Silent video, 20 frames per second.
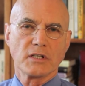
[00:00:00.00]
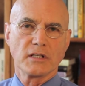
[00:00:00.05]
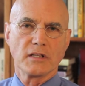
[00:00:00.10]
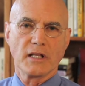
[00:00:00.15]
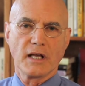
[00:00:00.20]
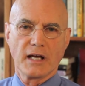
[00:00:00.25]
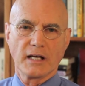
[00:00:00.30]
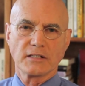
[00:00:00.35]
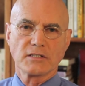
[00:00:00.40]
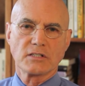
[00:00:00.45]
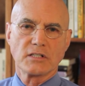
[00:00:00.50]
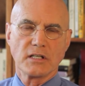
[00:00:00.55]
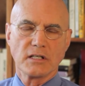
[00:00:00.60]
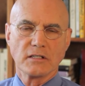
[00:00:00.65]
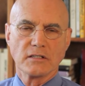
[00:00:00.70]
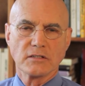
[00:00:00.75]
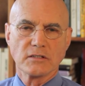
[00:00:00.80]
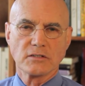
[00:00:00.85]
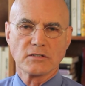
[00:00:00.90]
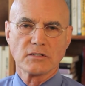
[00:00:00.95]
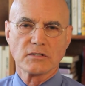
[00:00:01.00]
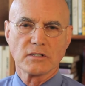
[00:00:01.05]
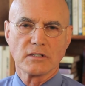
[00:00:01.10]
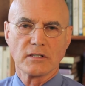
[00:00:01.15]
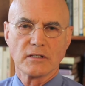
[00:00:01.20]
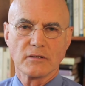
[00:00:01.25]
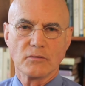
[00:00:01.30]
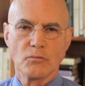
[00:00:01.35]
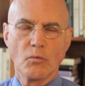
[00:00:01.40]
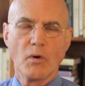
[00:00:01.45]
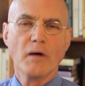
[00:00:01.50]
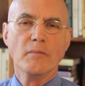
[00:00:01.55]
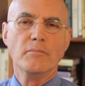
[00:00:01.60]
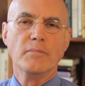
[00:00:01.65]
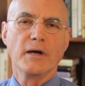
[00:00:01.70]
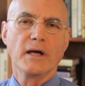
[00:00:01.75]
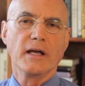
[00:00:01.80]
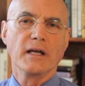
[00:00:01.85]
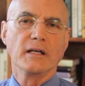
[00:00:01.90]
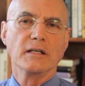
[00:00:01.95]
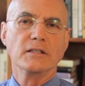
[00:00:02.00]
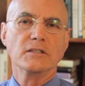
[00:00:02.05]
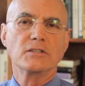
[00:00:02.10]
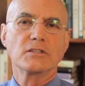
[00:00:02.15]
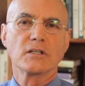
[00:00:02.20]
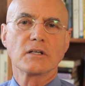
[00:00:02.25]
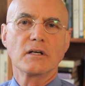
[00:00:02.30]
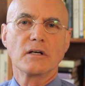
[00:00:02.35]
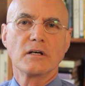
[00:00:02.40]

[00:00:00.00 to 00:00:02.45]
and that's his webpage,